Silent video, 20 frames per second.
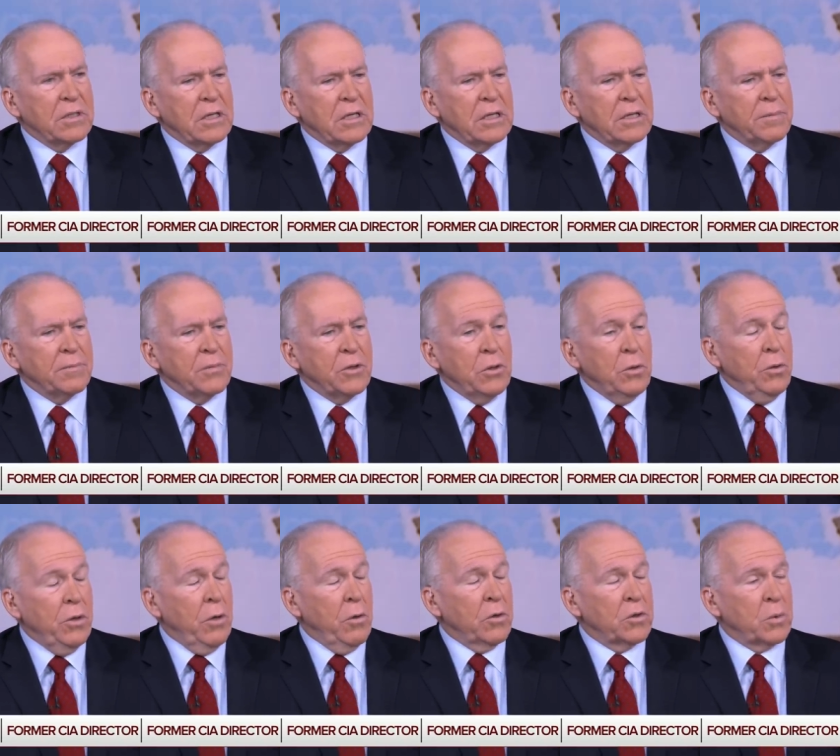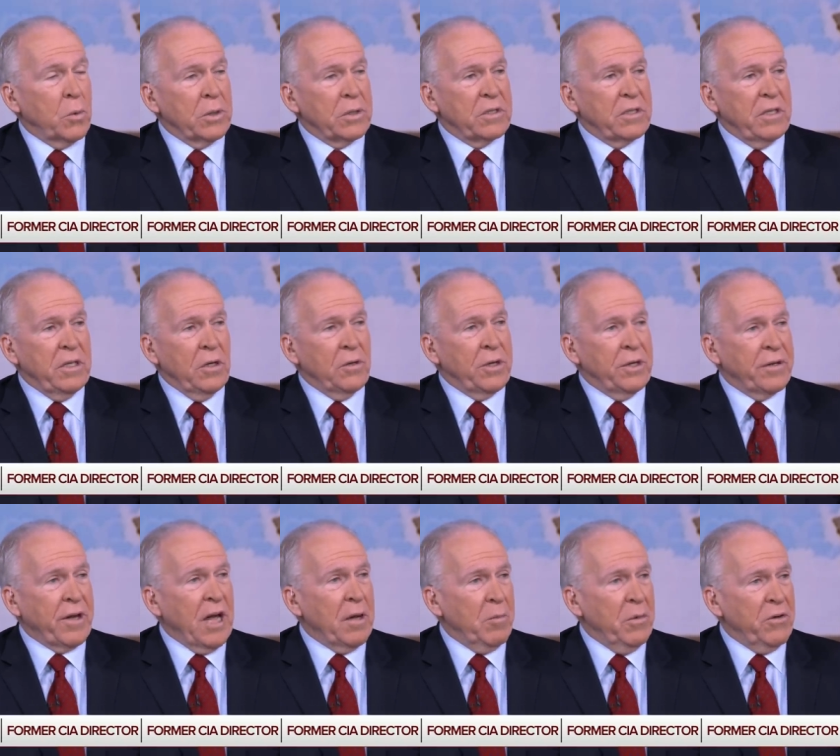Um, who knows what sealed
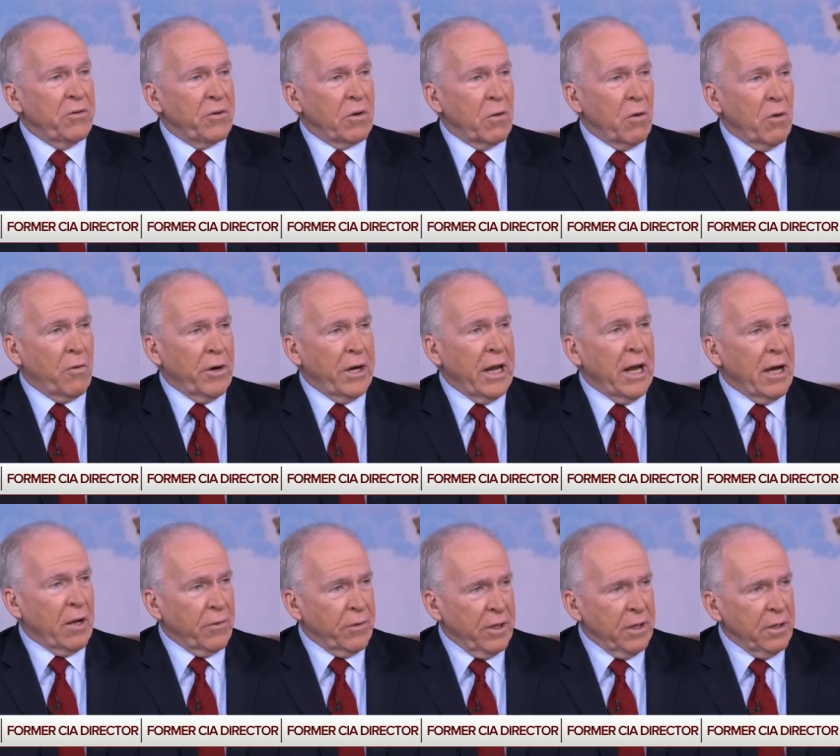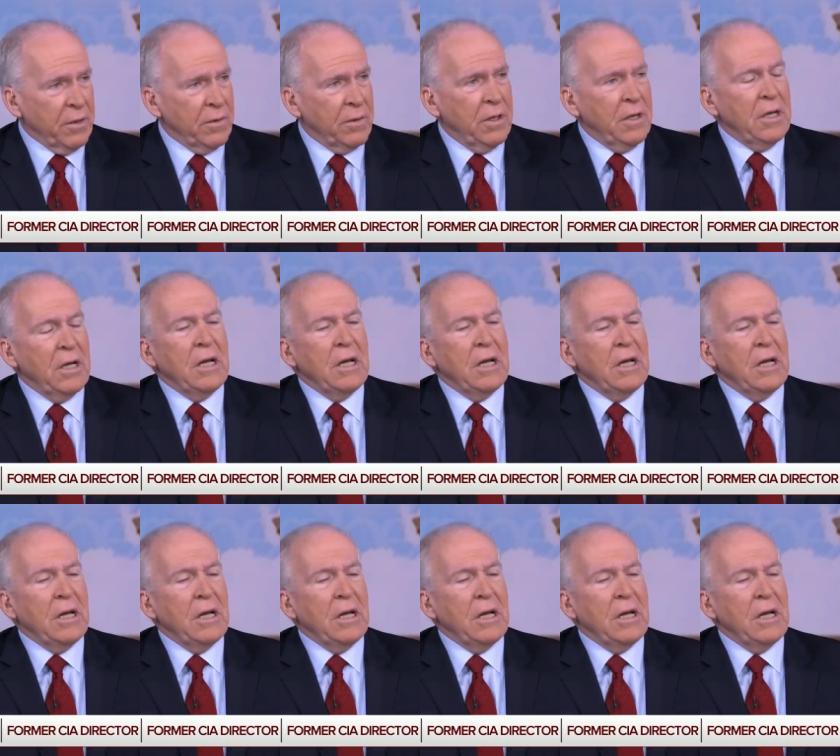indictments are already out there?